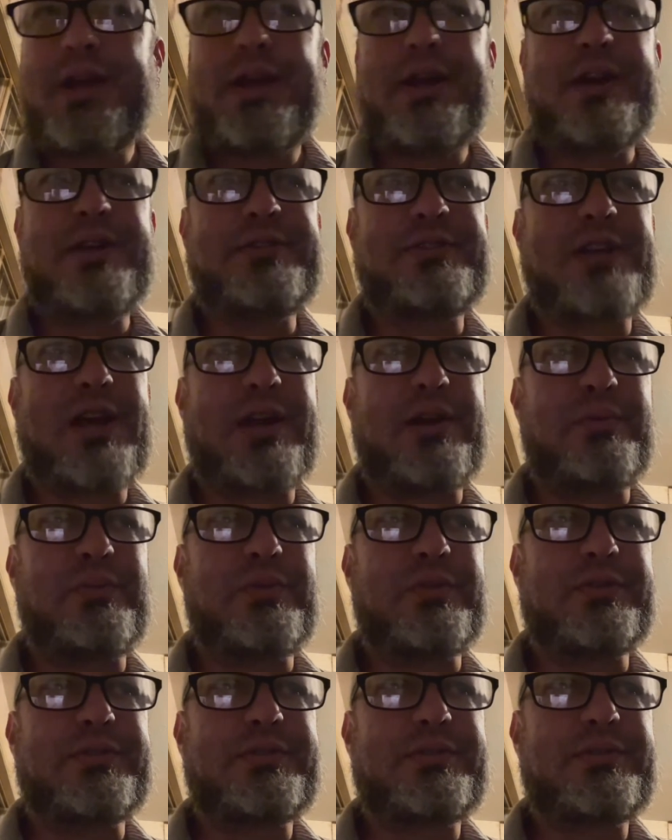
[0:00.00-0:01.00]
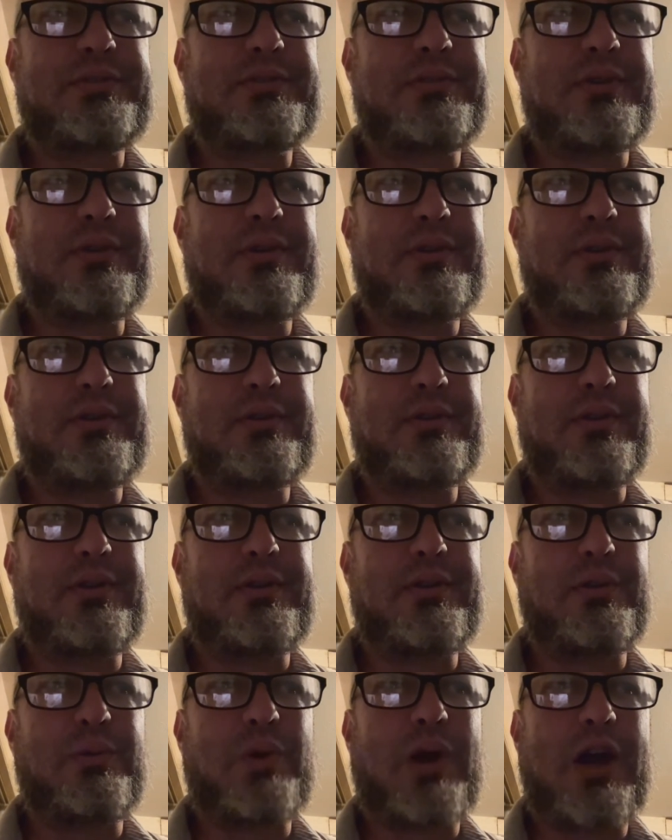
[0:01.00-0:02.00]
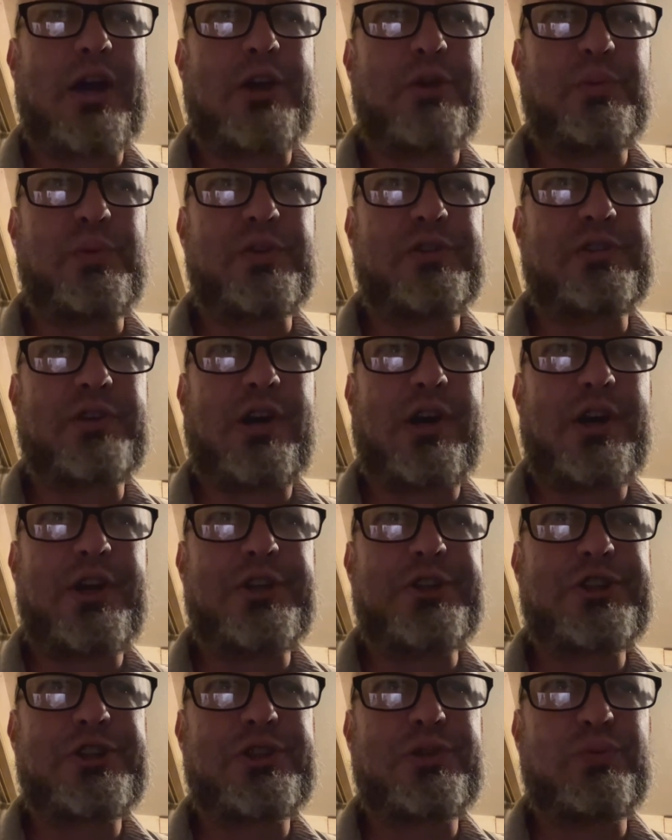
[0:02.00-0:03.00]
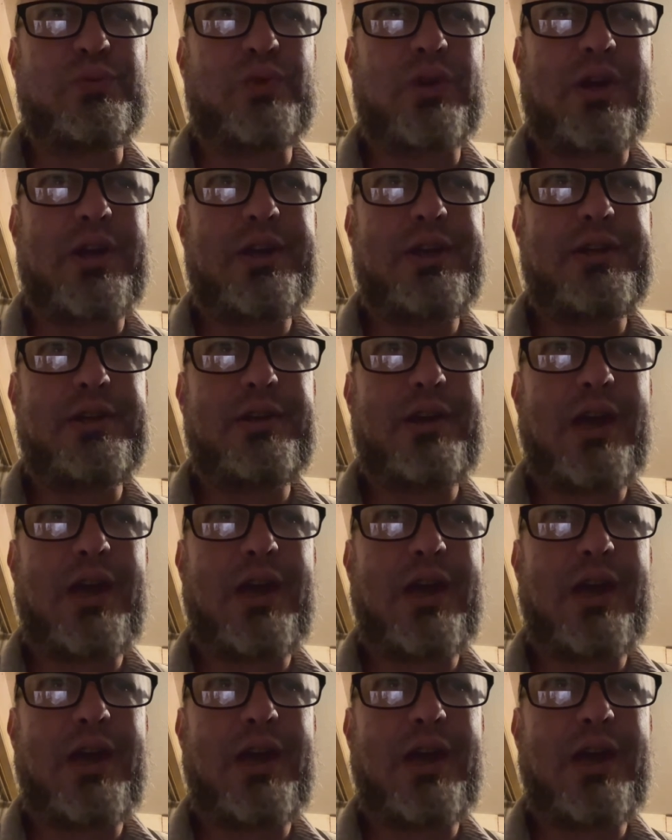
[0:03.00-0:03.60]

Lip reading: is that it was the rocket was launched right